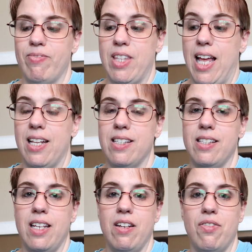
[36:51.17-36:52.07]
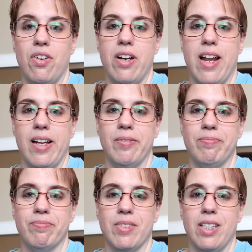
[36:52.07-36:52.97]
that's it for today.
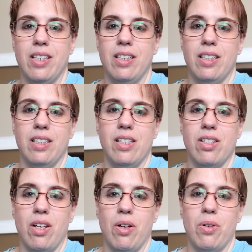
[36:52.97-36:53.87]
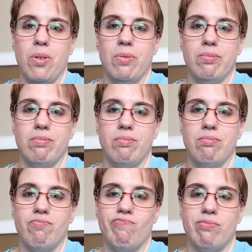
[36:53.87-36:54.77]
So
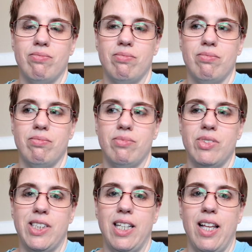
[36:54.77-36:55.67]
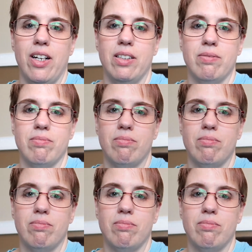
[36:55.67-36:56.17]
see you later.